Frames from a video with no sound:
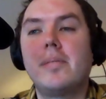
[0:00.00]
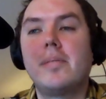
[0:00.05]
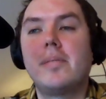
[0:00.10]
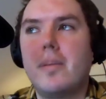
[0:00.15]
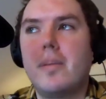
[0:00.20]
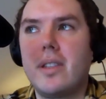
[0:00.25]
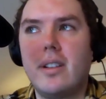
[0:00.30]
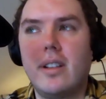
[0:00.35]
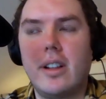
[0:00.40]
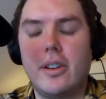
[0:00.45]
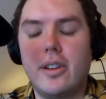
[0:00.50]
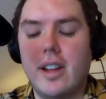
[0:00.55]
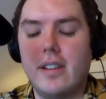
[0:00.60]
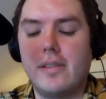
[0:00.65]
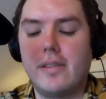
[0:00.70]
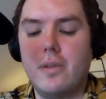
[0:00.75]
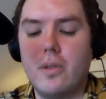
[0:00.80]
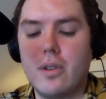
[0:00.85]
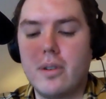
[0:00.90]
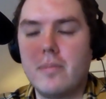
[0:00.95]
up on the
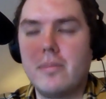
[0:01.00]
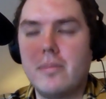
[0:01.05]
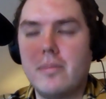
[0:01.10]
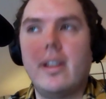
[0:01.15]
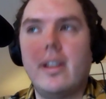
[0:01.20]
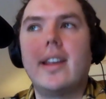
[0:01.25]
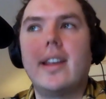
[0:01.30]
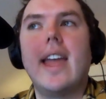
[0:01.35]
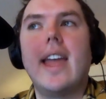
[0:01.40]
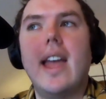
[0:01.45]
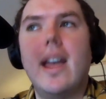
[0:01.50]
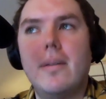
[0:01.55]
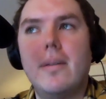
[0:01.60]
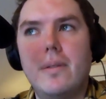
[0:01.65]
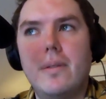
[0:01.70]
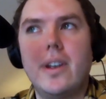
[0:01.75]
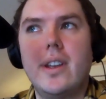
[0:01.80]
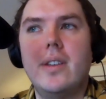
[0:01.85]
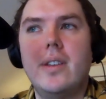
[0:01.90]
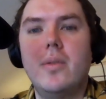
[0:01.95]
Laracon forums like
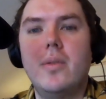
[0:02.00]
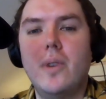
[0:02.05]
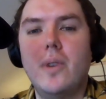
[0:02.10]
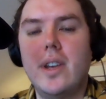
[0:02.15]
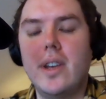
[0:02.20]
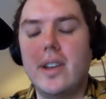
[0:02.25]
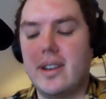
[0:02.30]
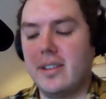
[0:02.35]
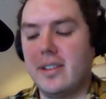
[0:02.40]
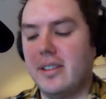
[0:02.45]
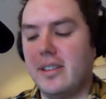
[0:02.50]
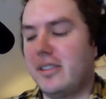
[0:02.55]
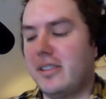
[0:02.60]
every week. So